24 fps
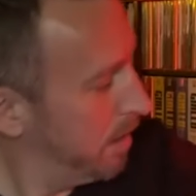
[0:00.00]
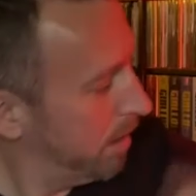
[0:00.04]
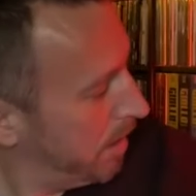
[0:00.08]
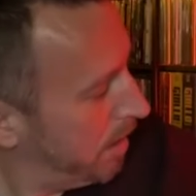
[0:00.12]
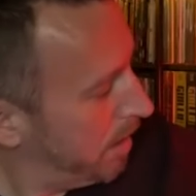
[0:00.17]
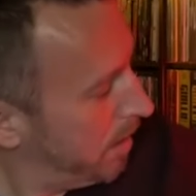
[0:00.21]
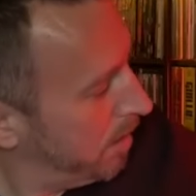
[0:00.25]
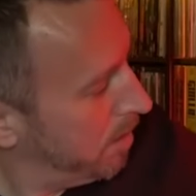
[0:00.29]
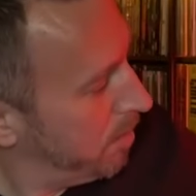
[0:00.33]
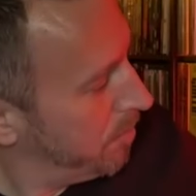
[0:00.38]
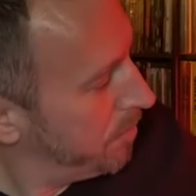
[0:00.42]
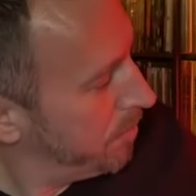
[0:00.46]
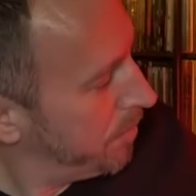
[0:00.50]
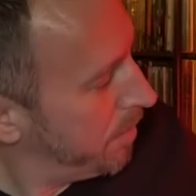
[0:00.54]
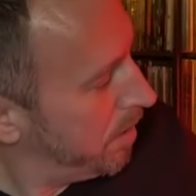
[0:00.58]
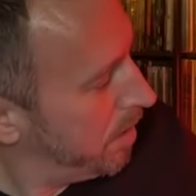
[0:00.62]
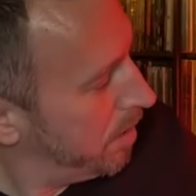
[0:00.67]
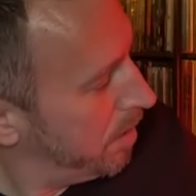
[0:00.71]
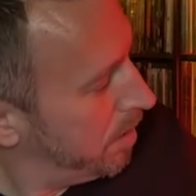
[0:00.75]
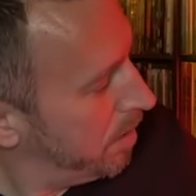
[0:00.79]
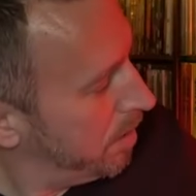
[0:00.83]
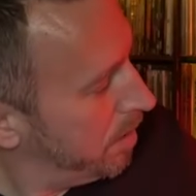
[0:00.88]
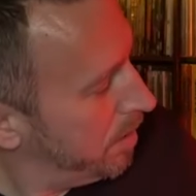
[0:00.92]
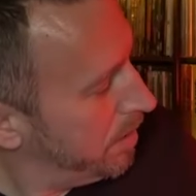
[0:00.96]
of
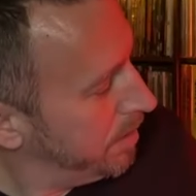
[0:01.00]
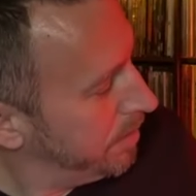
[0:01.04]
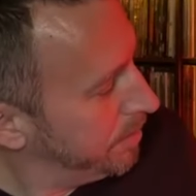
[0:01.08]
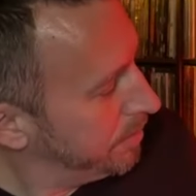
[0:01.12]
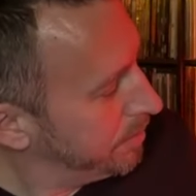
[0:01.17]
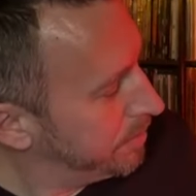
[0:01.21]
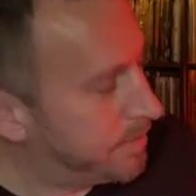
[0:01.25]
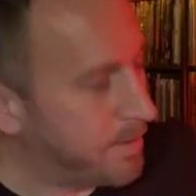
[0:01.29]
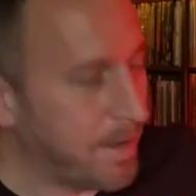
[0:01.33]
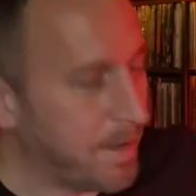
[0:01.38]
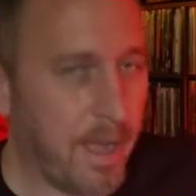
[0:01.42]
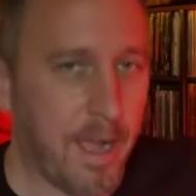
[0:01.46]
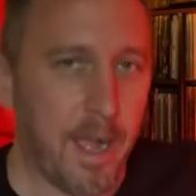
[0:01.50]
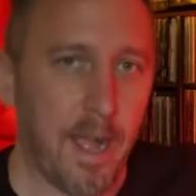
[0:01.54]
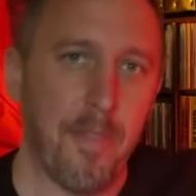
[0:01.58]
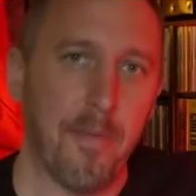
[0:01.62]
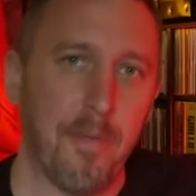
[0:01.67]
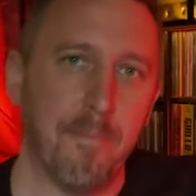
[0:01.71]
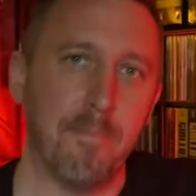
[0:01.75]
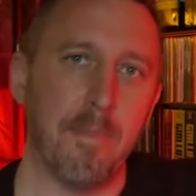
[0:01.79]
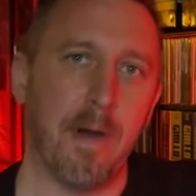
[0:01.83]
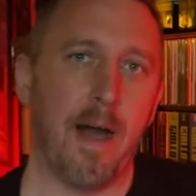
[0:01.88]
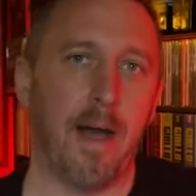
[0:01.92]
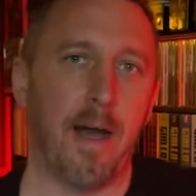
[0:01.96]
Inside
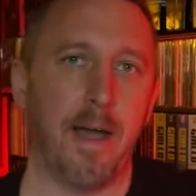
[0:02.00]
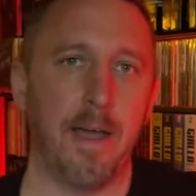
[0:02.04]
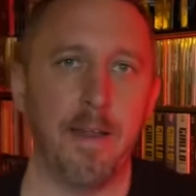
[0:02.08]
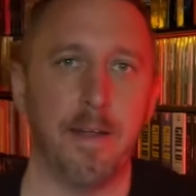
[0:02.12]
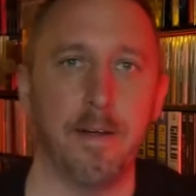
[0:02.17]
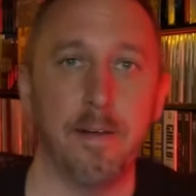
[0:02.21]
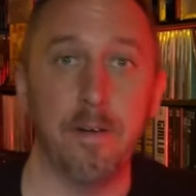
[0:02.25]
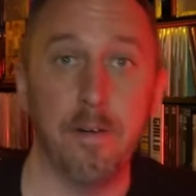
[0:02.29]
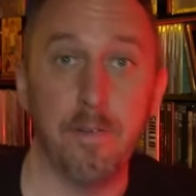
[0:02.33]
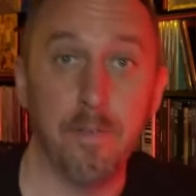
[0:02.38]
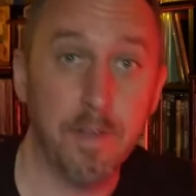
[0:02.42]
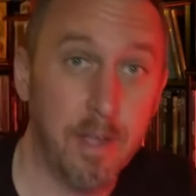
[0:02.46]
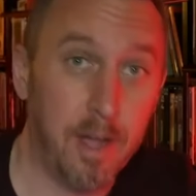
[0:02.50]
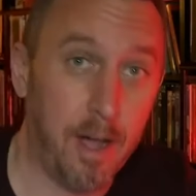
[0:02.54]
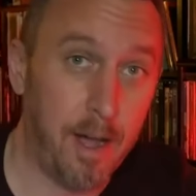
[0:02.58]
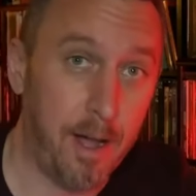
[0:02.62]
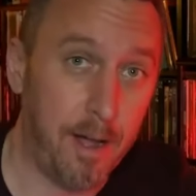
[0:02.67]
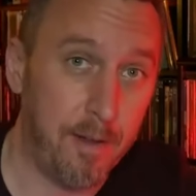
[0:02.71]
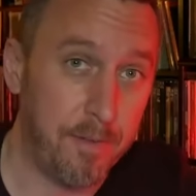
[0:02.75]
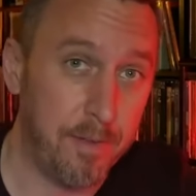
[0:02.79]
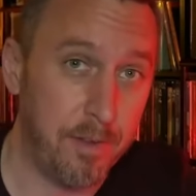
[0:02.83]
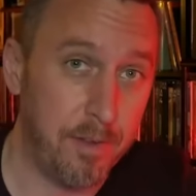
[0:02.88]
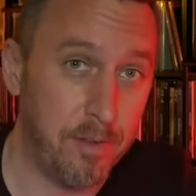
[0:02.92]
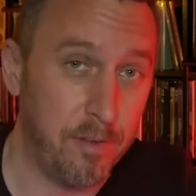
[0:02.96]
the Mind of
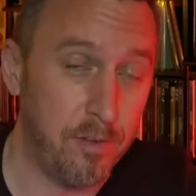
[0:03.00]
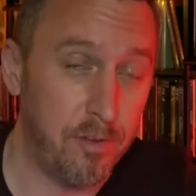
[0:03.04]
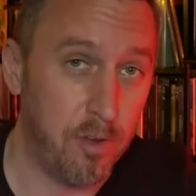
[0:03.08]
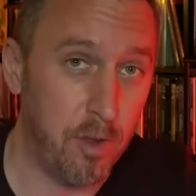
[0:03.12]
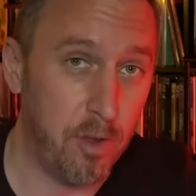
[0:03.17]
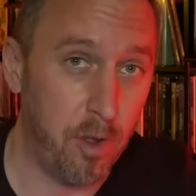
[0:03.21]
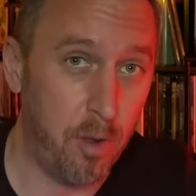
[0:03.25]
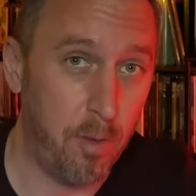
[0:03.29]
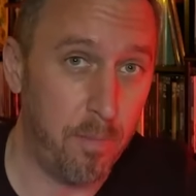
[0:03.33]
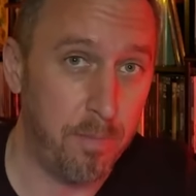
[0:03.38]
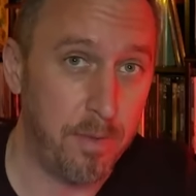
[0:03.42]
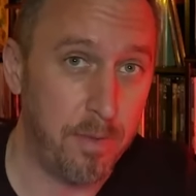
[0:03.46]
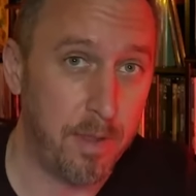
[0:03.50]
Coffin Joe.